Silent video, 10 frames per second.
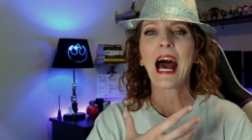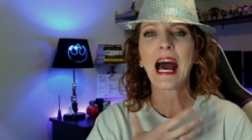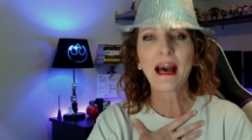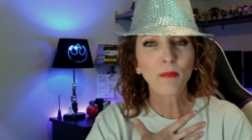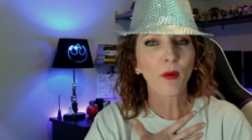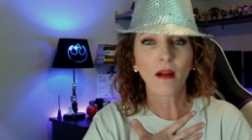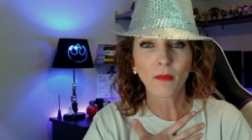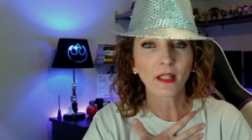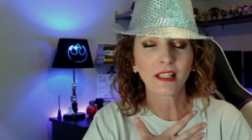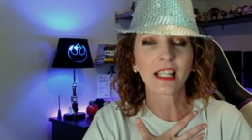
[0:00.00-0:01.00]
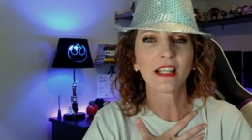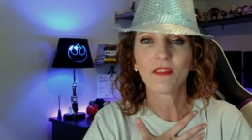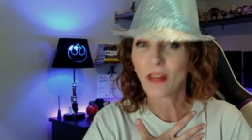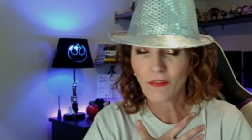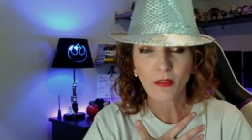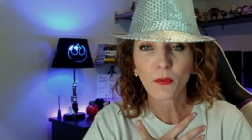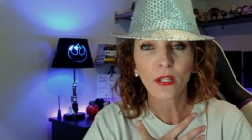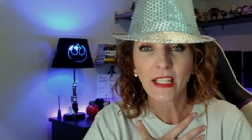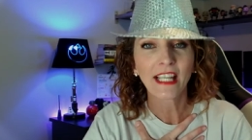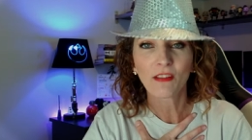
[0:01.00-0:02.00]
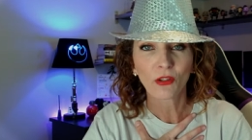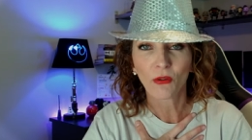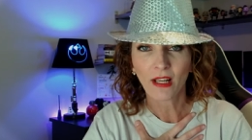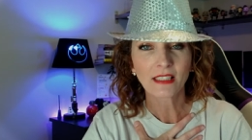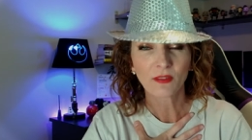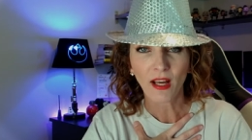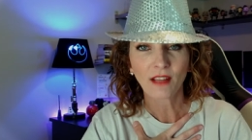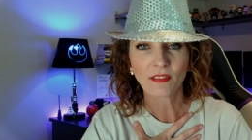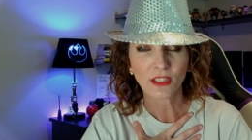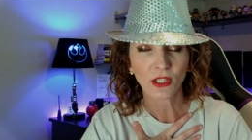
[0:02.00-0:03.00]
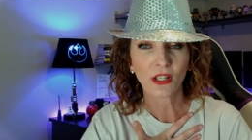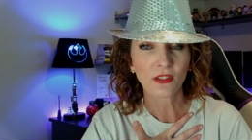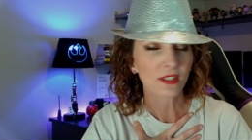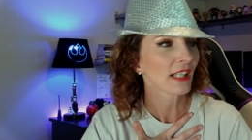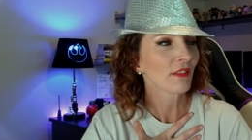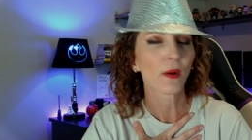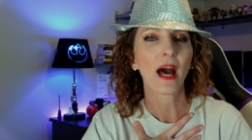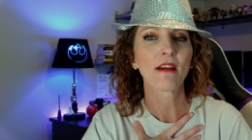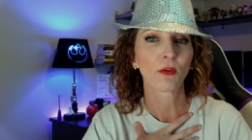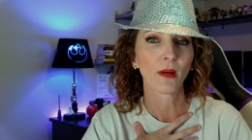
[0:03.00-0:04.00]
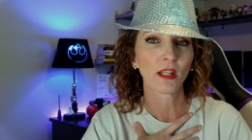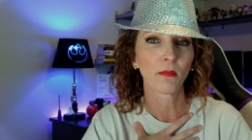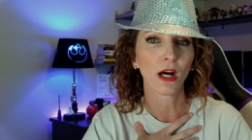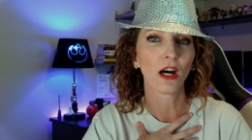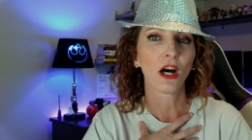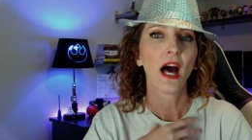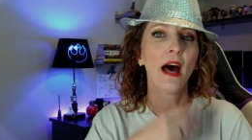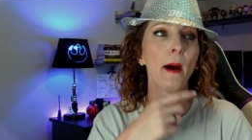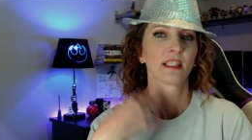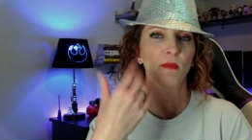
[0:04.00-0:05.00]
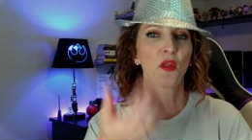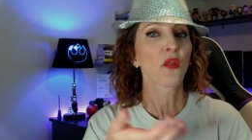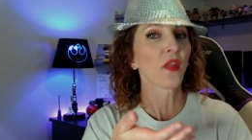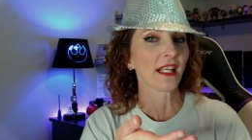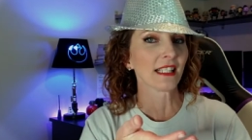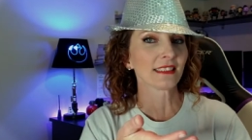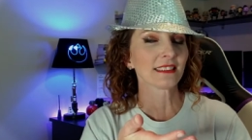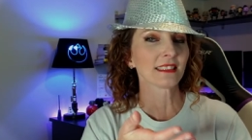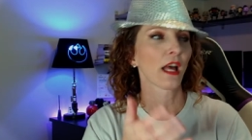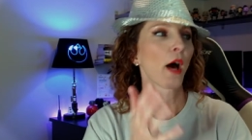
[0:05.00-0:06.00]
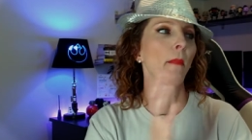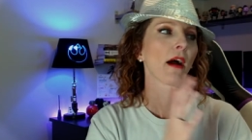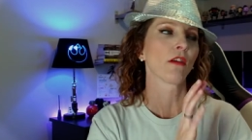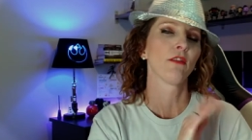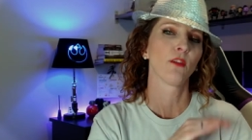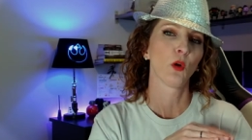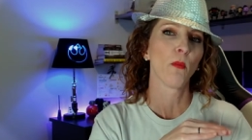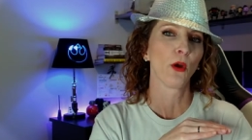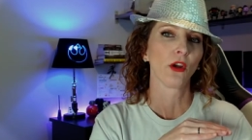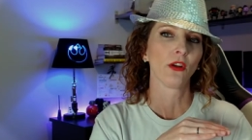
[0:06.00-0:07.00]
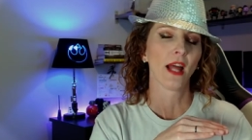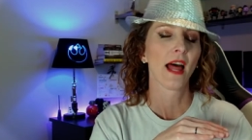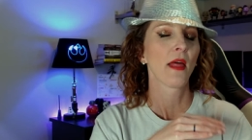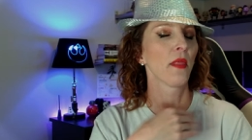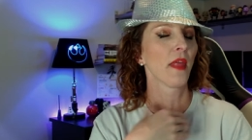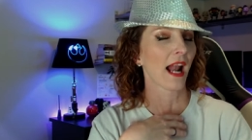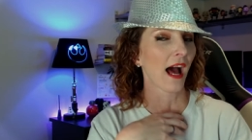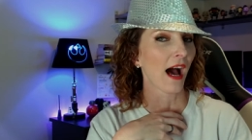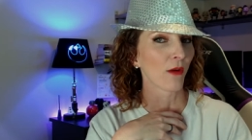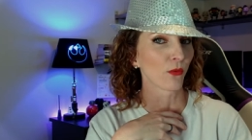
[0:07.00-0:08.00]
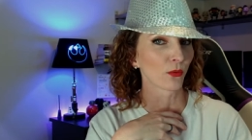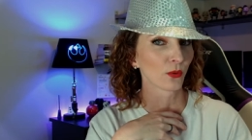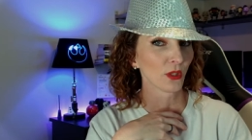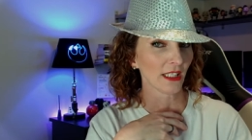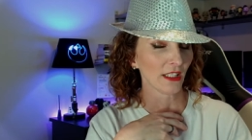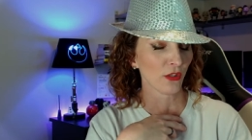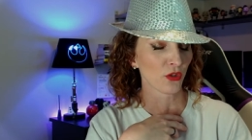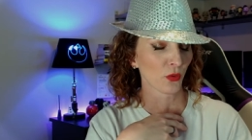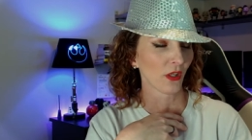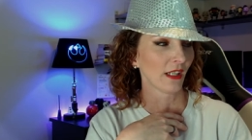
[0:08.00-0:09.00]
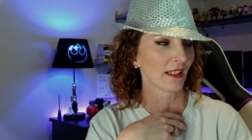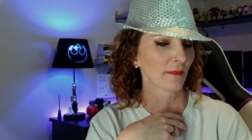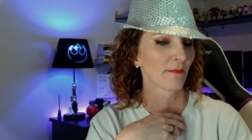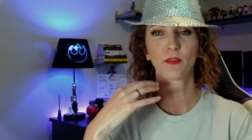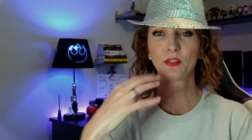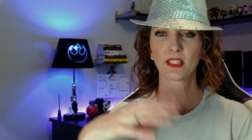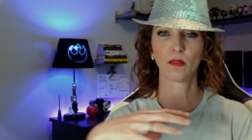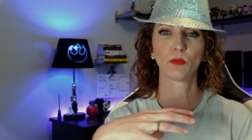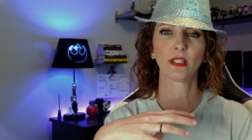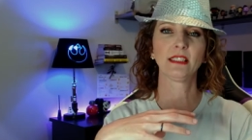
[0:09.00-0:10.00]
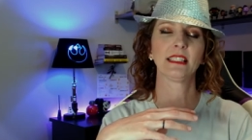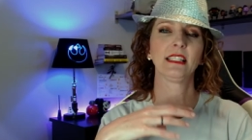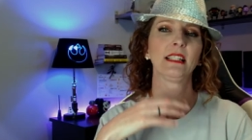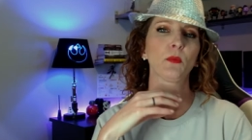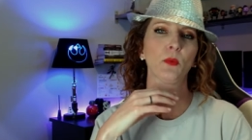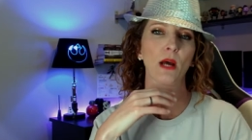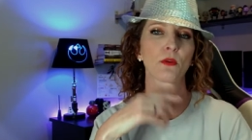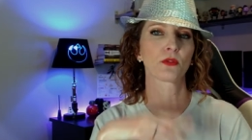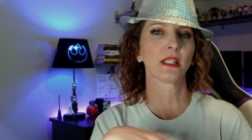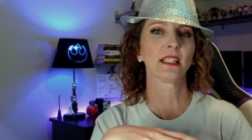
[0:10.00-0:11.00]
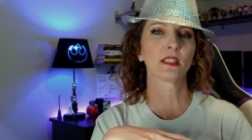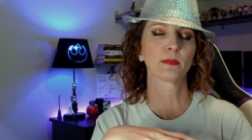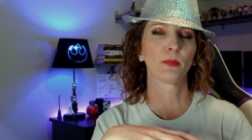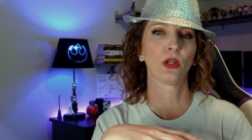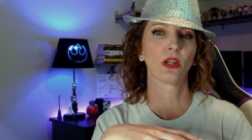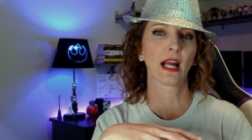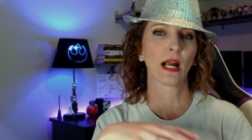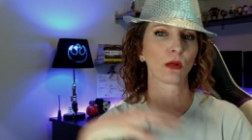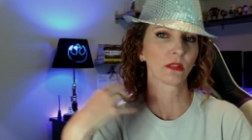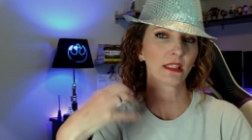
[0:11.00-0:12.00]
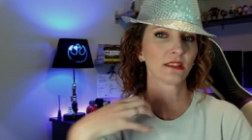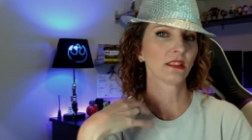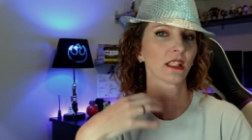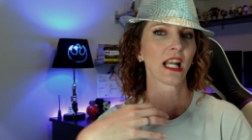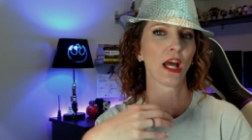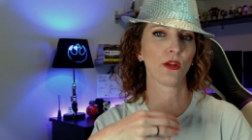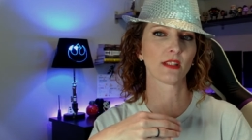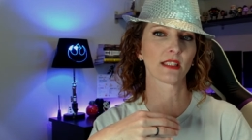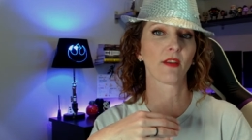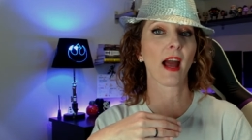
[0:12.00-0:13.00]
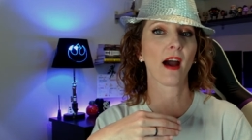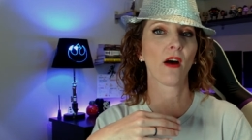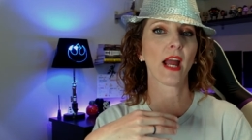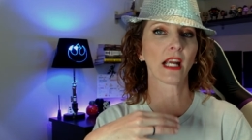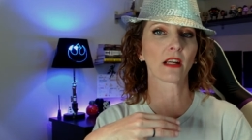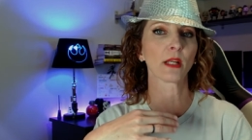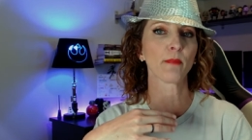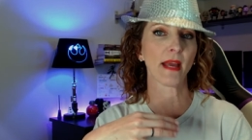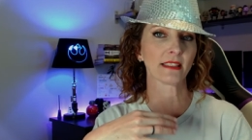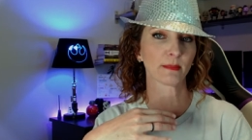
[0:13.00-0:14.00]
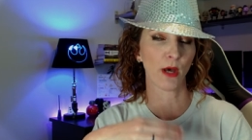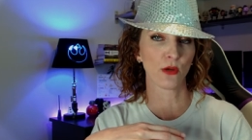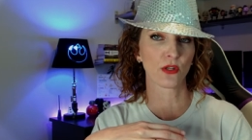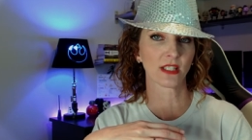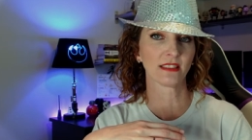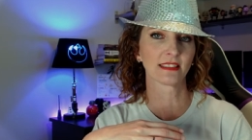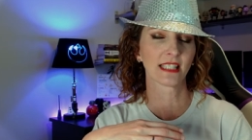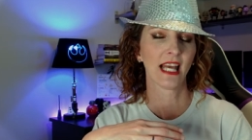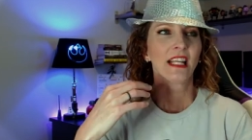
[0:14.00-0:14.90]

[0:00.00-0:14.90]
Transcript: I'm probably going to give every book he ever writes 5 stars, even though I haven't read them all. Some of the things about Fool Moon that I really enjoyed. For some reason, when I was reading this book, I really took notice of how Harry makes potions.